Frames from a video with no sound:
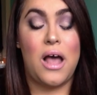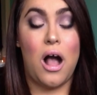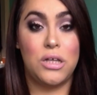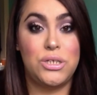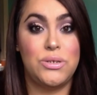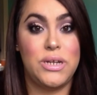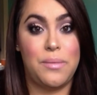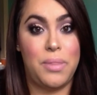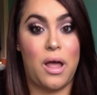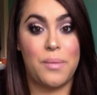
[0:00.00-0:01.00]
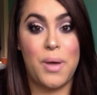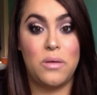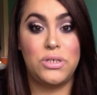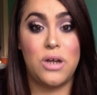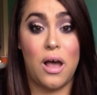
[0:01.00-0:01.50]
also did a blog
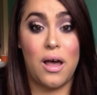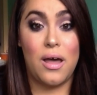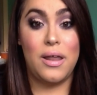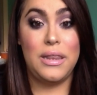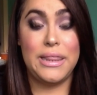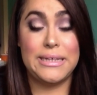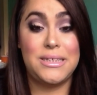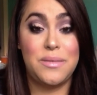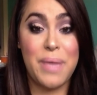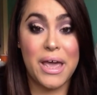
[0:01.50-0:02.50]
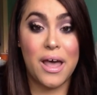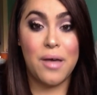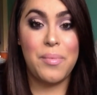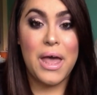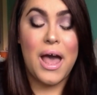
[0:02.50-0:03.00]
post on this makeup.